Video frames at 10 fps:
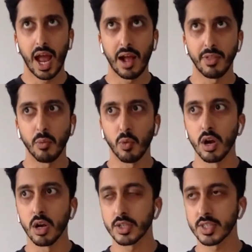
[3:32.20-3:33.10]
how that
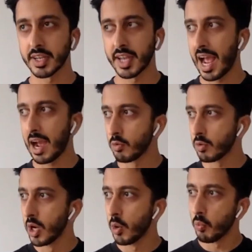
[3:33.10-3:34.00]
worked and
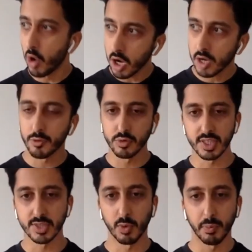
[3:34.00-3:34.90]
how
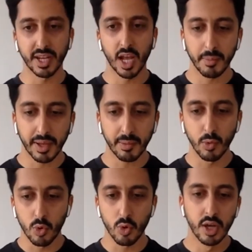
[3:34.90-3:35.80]
workforces were becoming
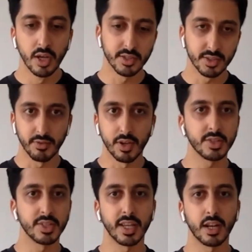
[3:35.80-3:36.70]
more
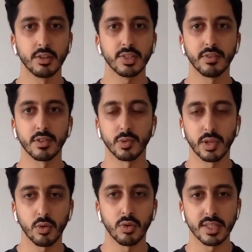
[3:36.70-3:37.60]
diverse and inclusive, as
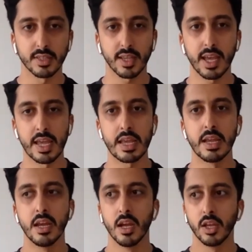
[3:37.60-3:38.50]
we'd call it today,